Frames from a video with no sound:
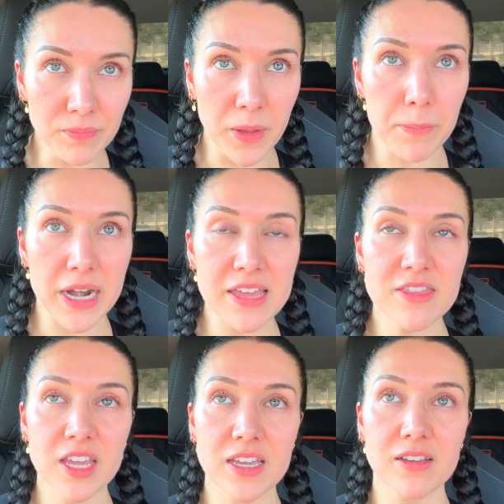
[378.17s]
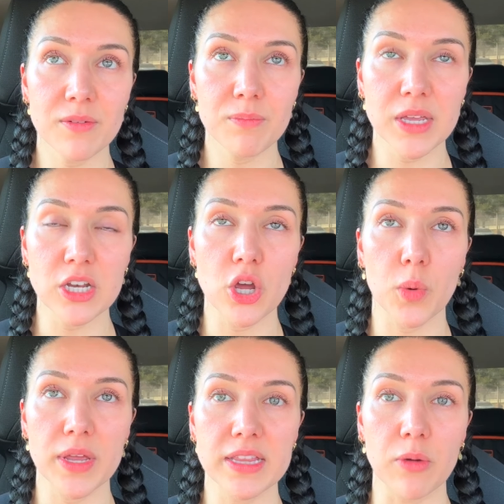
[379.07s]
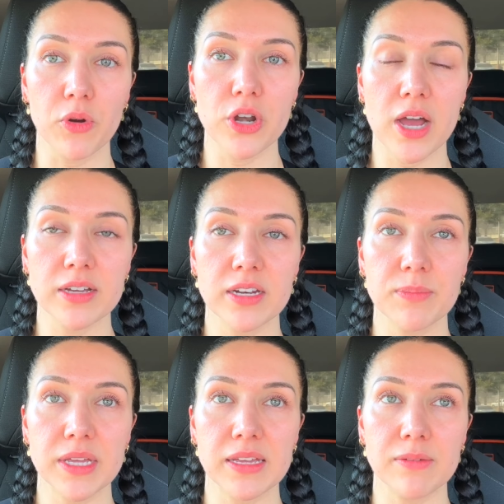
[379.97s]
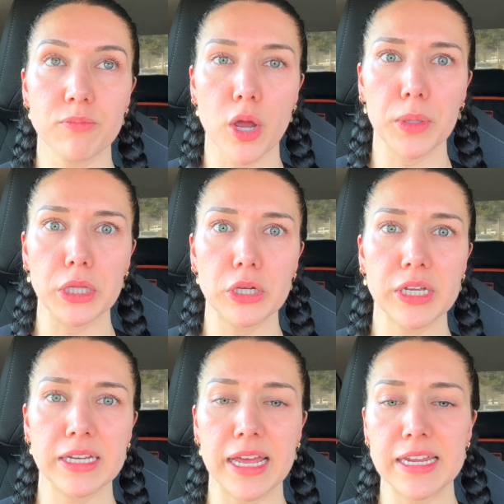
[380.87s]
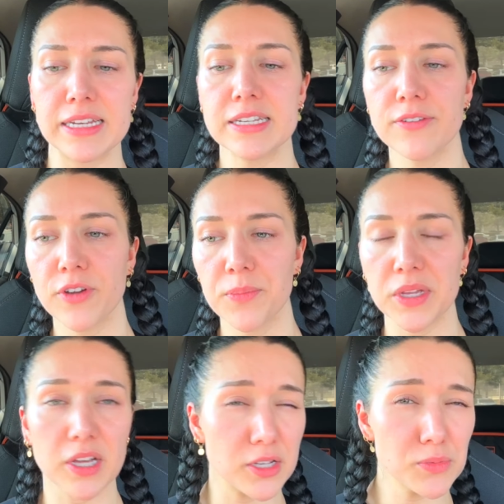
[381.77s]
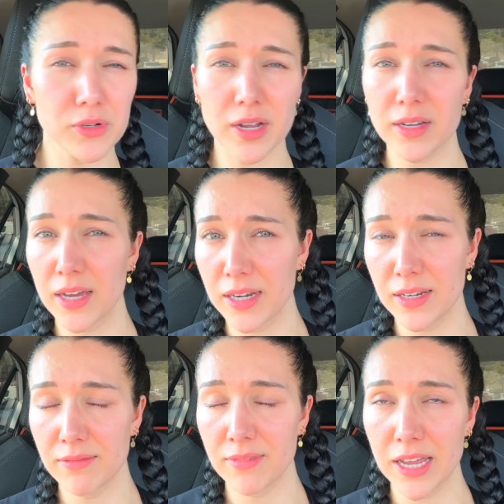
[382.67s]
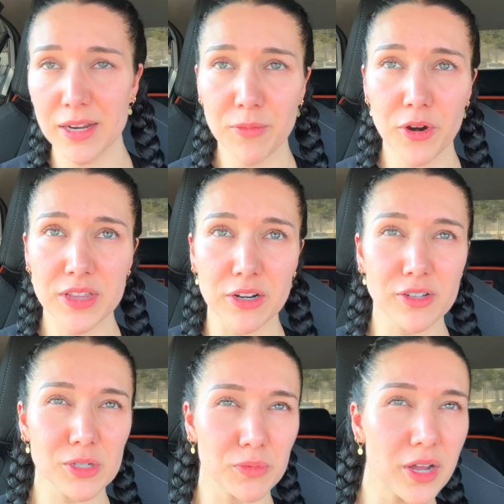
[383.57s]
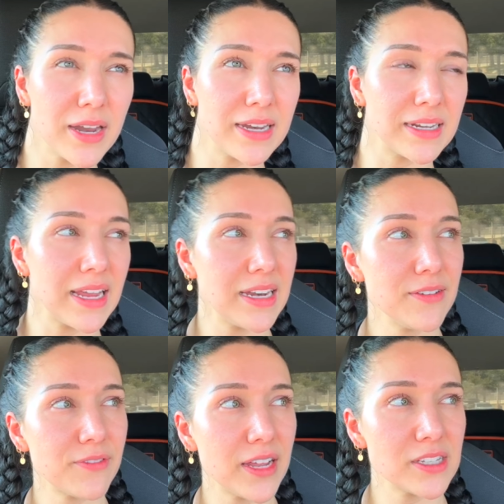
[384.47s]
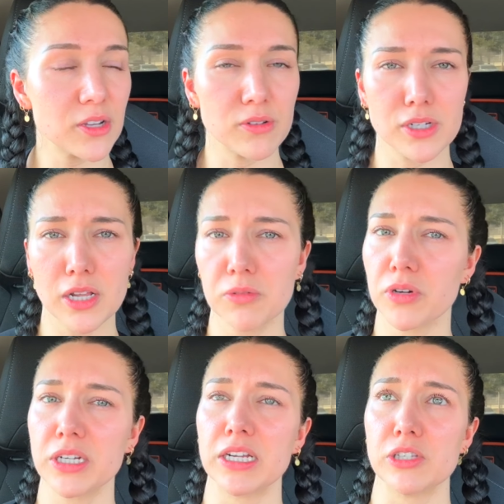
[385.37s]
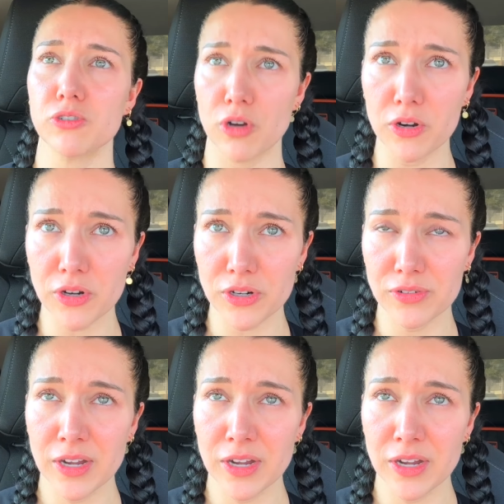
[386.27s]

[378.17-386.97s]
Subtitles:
But I think me knowing that we're not going to be probably looking any different because we're not cutting anymore, and then also we're not in a gaining phase, so it's not like we're going to get stronger.